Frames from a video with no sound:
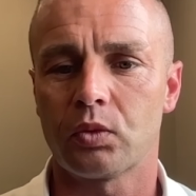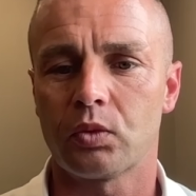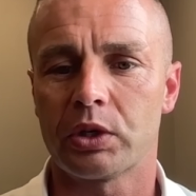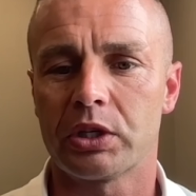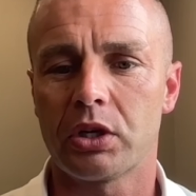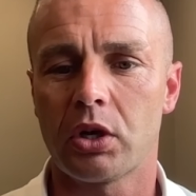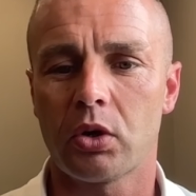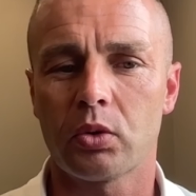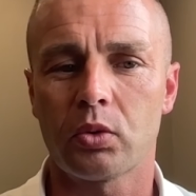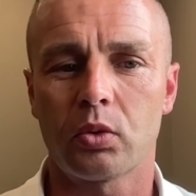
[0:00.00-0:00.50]
We
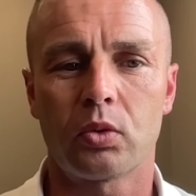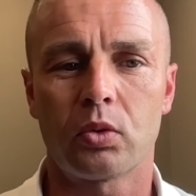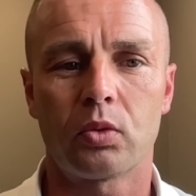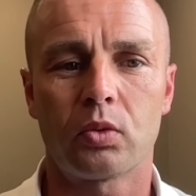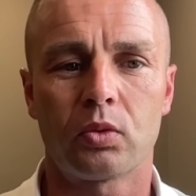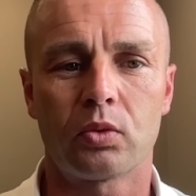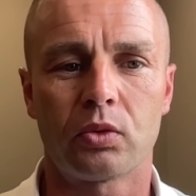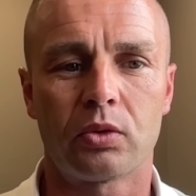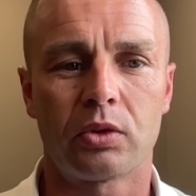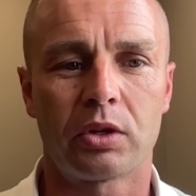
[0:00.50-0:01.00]
know
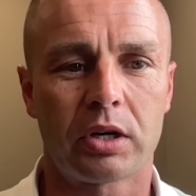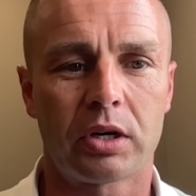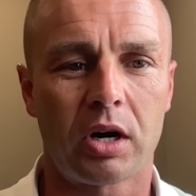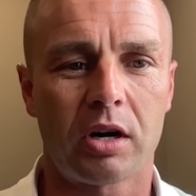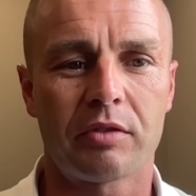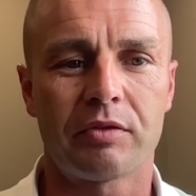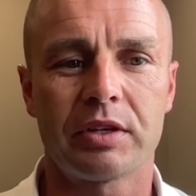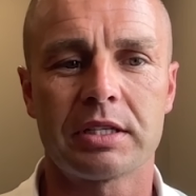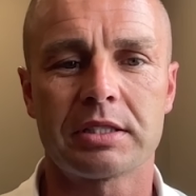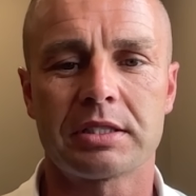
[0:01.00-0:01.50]
there
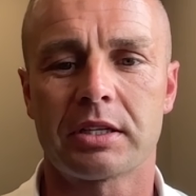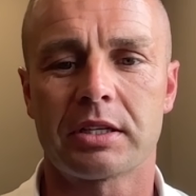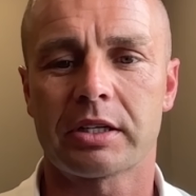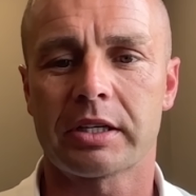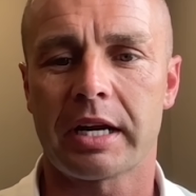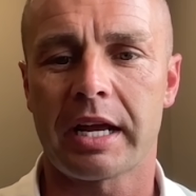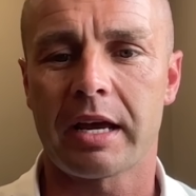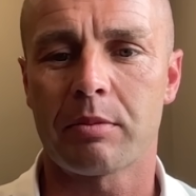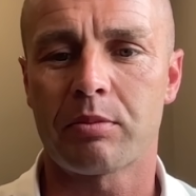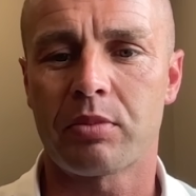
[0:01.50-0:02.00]
are RVs and they're
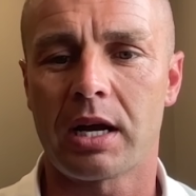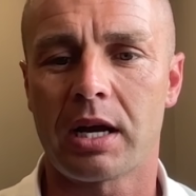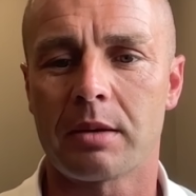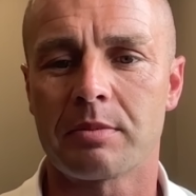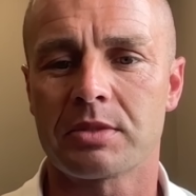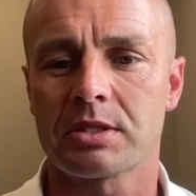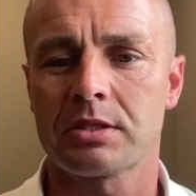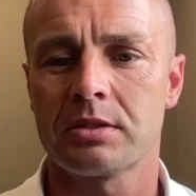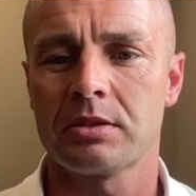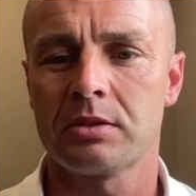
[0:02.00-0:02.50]
going to have
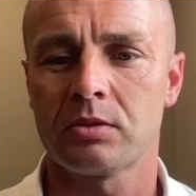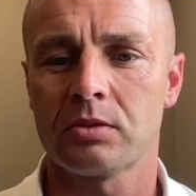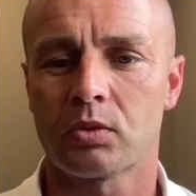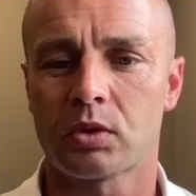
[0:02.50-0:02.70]
problems.